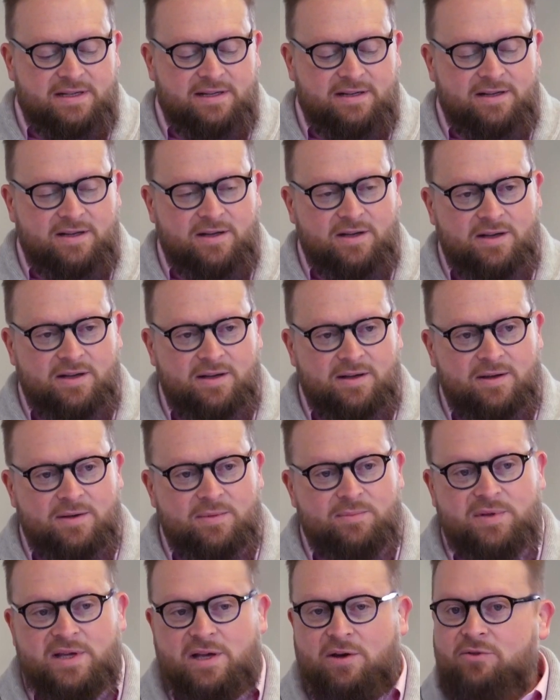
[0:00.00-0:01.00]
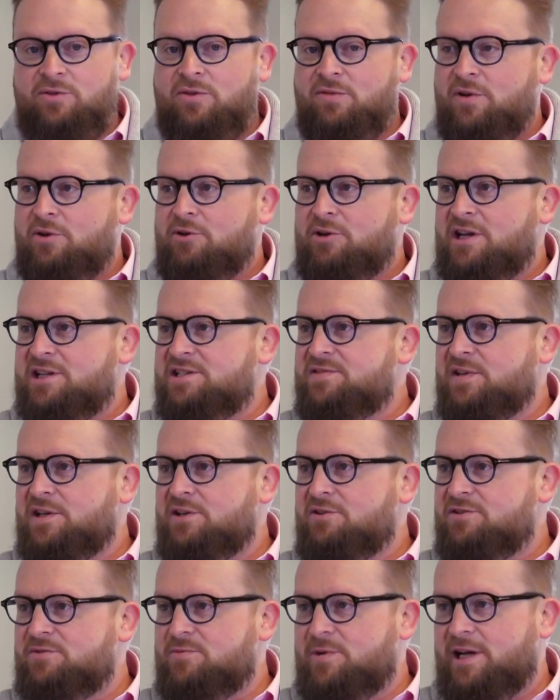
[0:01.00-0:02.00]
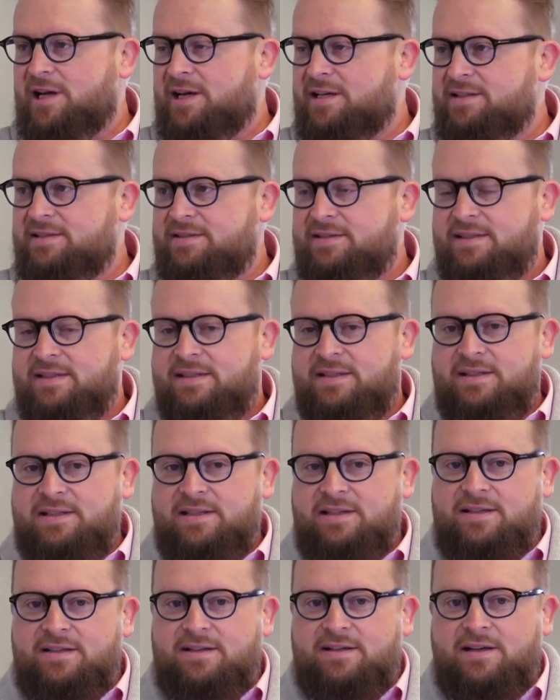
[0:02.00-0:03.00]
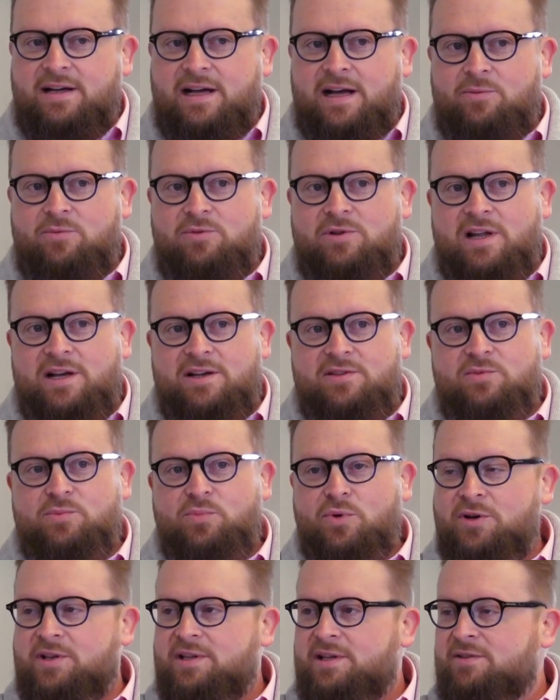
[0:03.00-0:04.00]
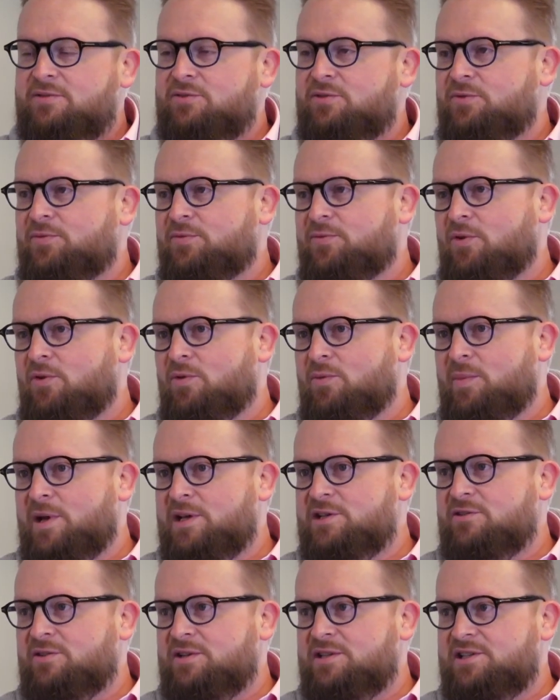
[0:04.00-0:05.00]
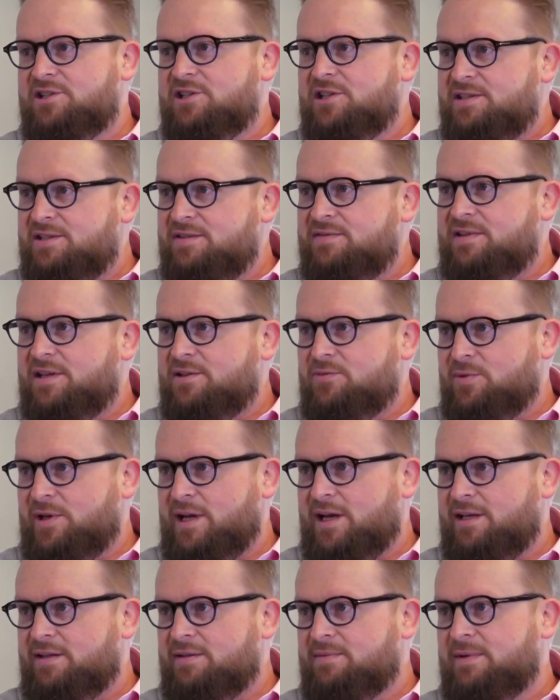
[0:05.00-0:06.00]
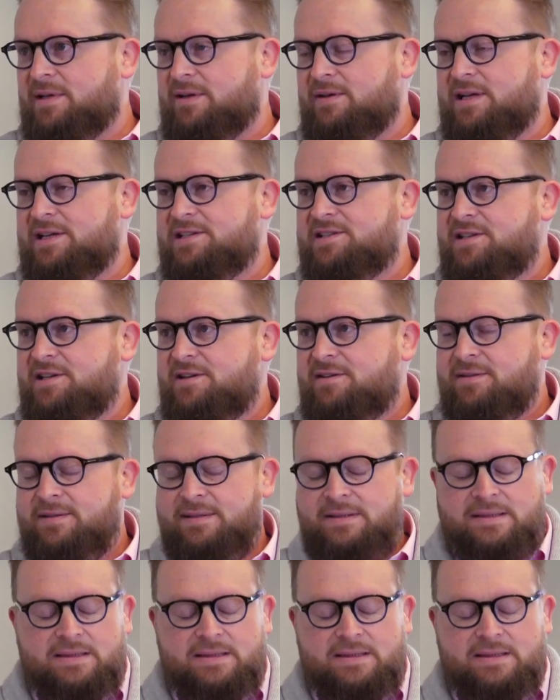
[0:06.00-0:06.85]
beyond the very nice figures we had, I would like to point out the four major initiatives that we had last year.